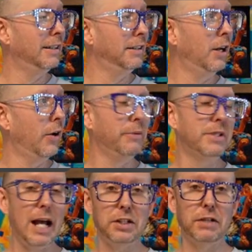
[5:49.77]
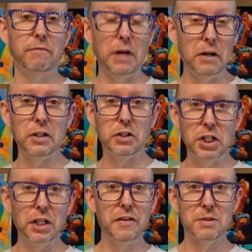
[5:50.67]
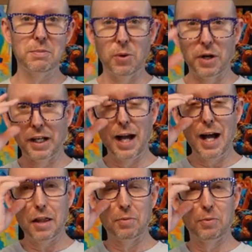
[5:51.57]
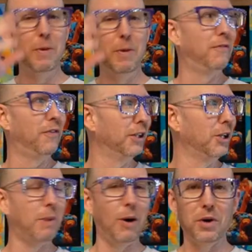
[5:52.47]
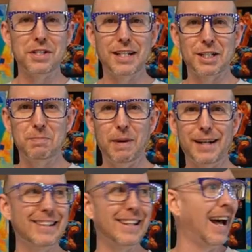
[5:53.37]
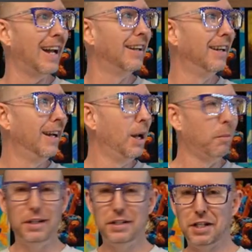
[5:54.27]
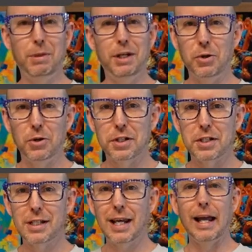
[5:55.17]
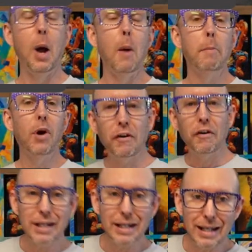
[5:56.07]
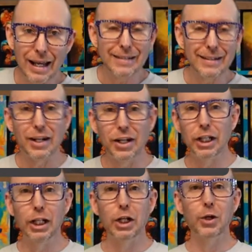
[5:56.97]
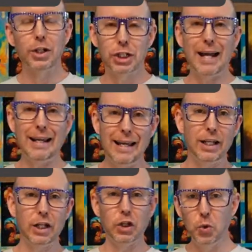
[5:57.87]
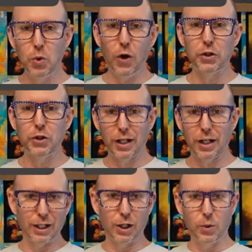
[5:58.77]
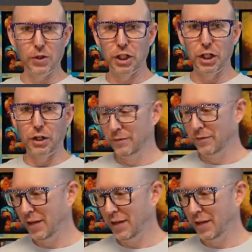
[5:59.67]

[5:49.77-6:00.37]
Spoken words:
it was actually fairly chilly this morning. It kind of threw me for a loop. I wasn't expecting that, but it's going to be a gorgeous day. Perfect day to unload a gigantic U-Haul truck at the quilt show.